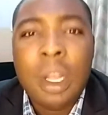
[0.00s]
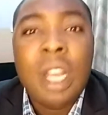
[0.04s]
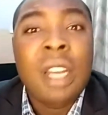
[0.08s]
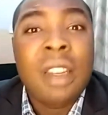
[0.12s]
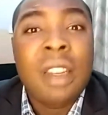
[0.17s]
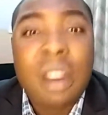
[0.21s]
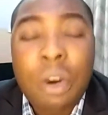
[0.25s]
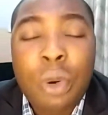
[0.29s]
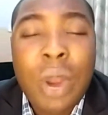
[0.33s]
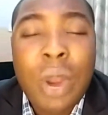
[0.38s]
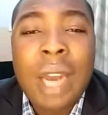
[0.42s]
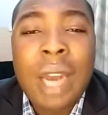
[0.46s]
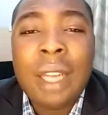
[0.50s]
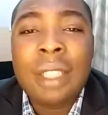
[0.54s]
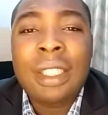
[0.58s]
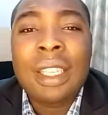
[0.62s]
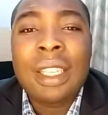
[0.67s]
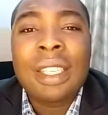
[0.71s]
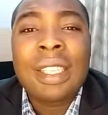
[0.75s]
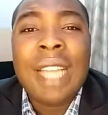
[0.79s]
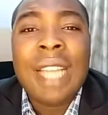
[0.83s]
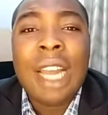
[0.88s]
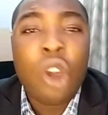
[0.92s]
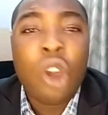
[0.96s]
The reality
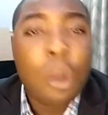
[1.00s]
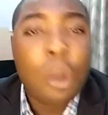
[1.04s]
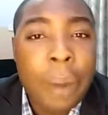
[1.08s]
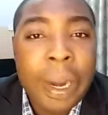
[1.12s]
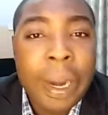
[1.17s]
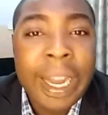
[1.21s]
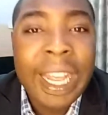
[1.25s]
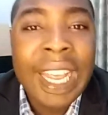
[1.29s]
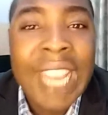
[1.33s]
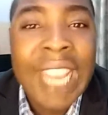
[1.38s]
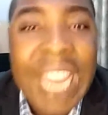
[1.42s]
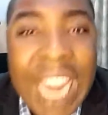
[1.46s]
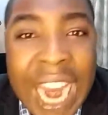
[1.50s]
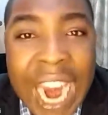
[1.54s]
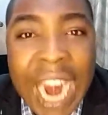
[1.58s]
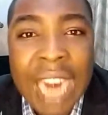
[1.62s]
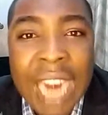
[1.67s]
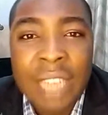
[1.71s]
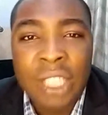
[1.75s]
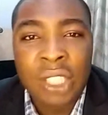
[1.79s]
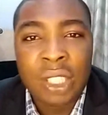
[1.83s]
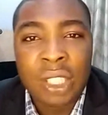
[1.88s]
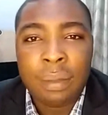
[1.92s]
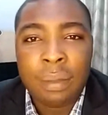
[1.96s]
is that nobody
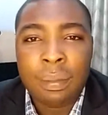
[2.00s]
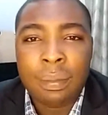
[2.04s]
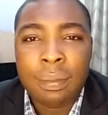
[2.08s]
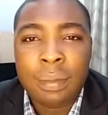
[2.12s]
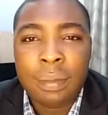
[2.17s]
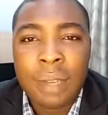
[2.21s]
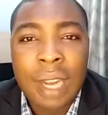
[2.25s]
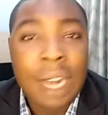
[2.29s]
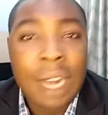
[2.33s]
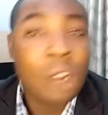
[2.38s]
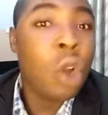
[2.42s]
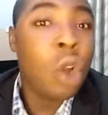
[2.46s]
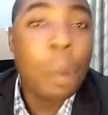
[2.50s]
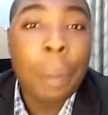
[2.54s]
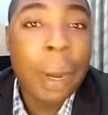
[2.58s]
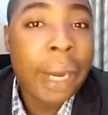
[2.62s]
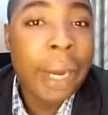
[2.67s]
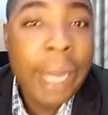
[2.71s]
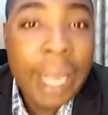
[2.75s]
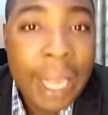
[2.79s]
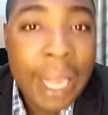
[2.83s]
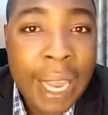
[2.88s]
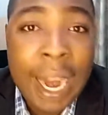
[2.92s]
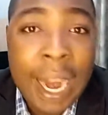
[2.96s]
cares.
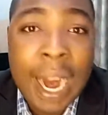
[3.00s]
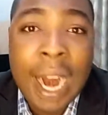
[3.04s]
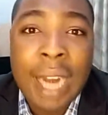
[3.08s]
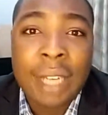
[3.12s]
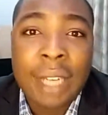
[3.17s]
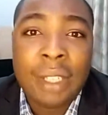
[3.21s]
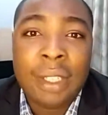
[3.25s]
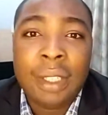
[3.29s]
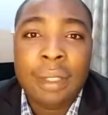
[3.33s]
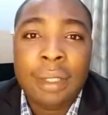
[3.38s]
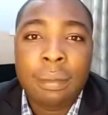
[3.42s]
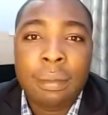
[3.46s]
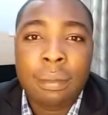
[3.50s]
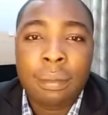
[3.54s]
Nobody cares.